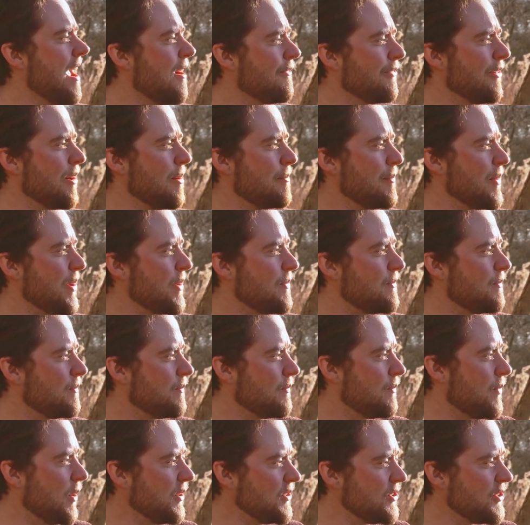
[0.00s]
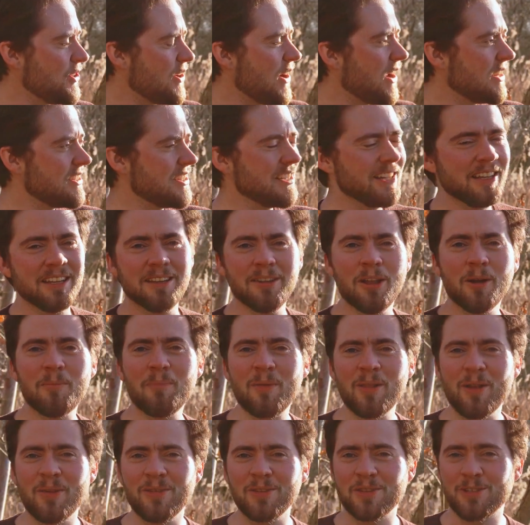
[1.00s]
ever, but once you actually
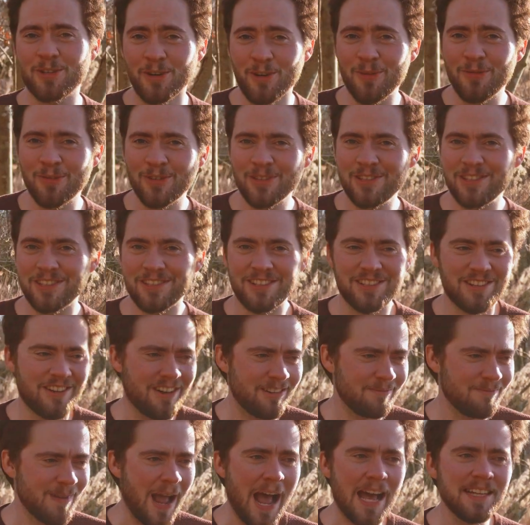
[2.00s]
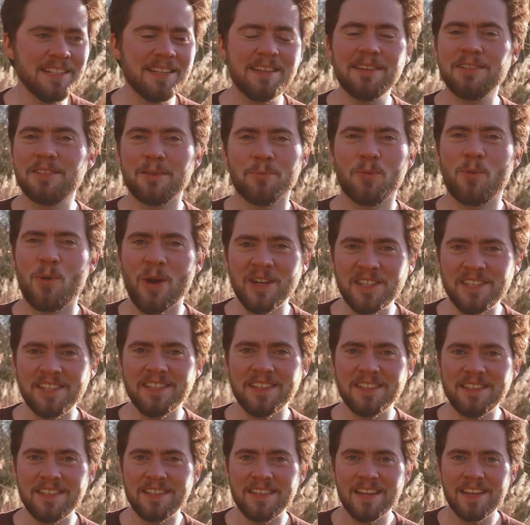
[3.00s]
look below the surface and start asking some
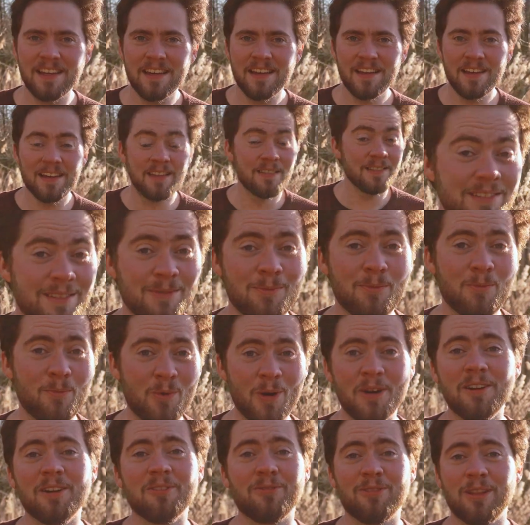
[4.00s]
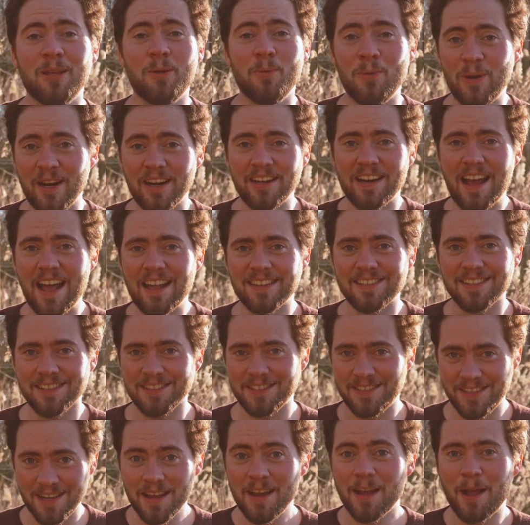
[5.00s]
questions, some wonderfully weird
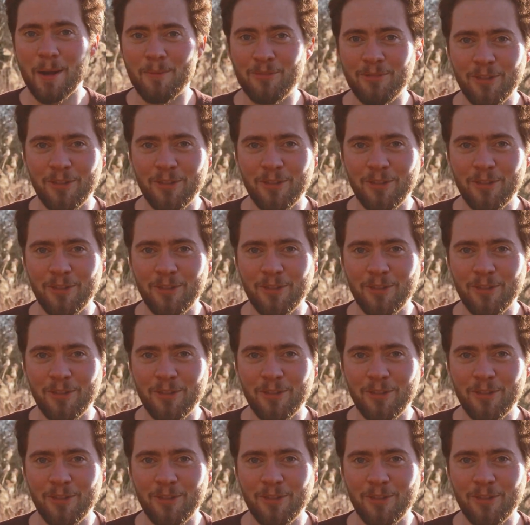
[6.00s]
answers come